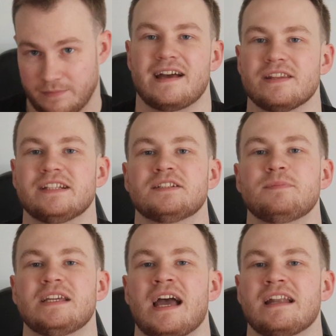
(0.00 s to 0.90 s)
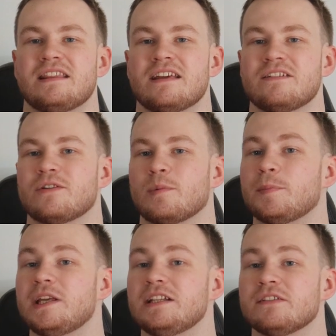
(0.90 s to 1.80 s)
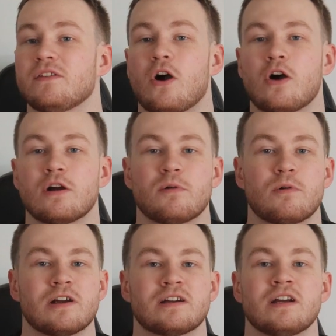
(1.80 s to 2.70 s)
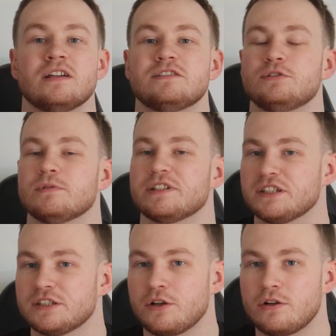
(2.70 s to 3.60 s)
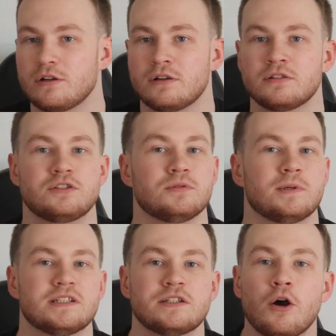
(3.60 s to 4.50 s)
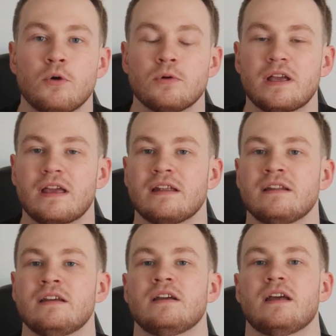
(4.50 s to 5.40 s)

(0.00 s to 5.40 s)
Now this could be anything from a piece of artwork to a song to a token,